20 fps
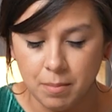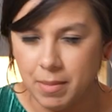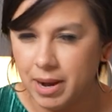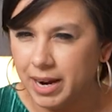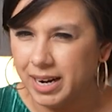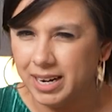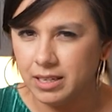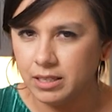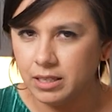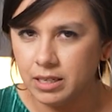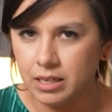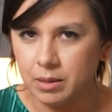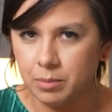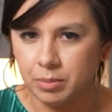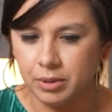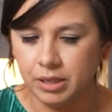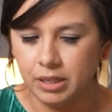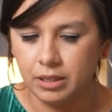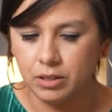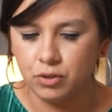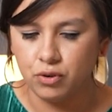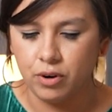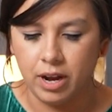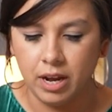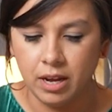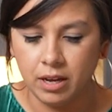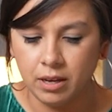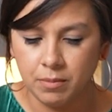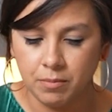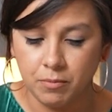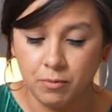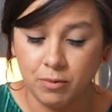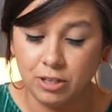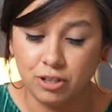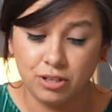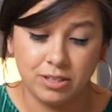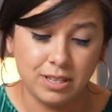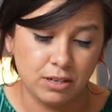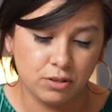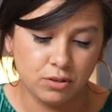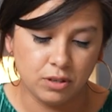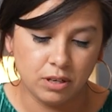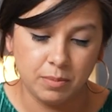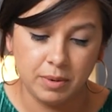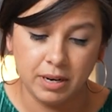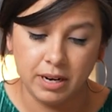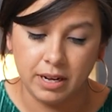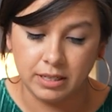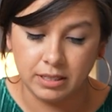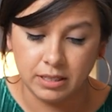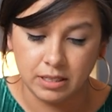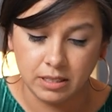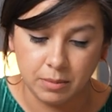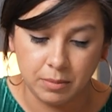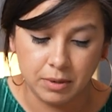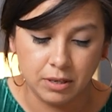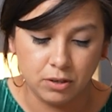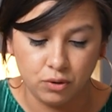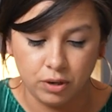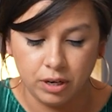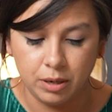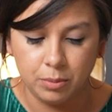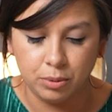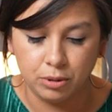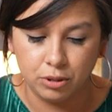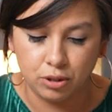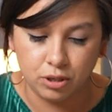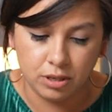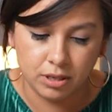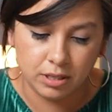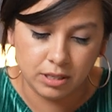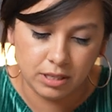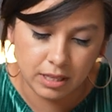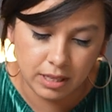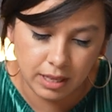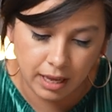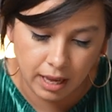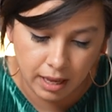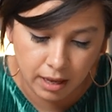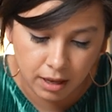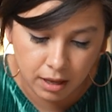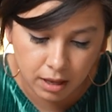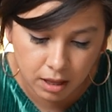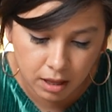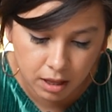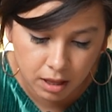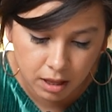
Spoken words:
Mine isn't completely dry, which is actually gonna be nice because I'm gonna try to push it onto the cake